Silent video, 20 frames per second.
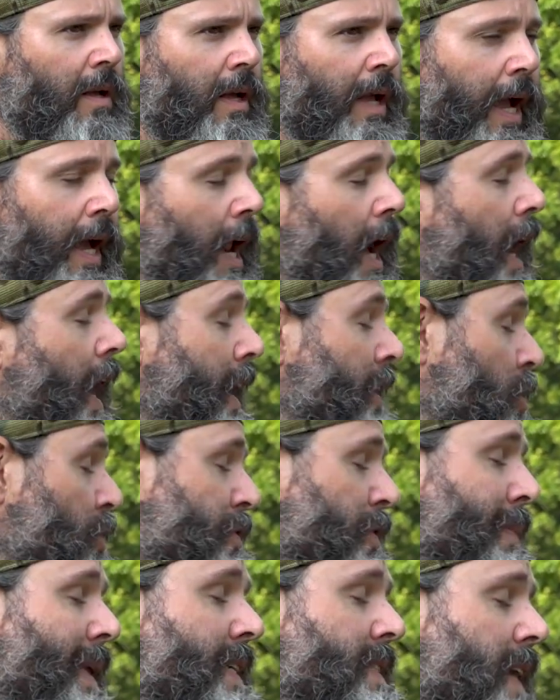and I know
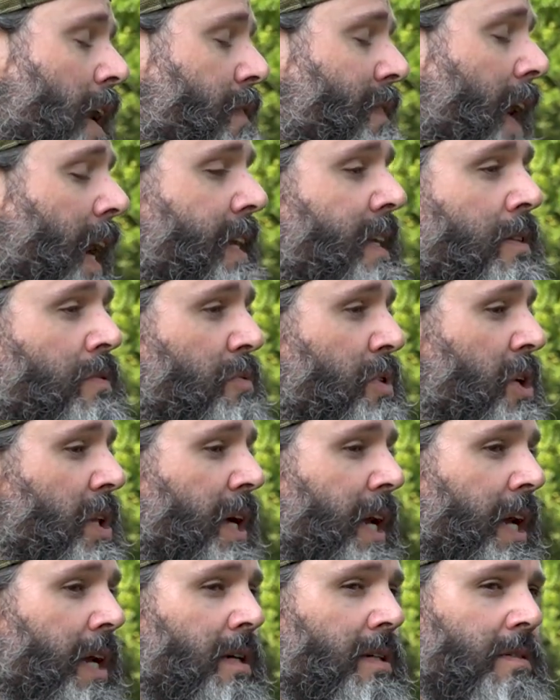for myself, I didn't
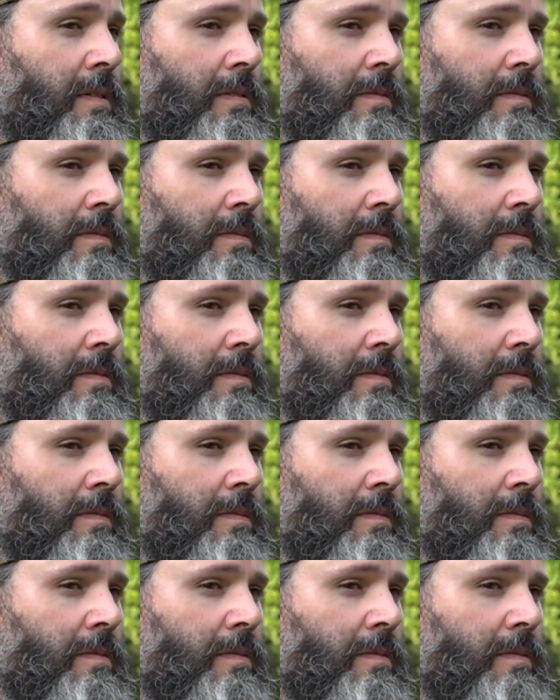really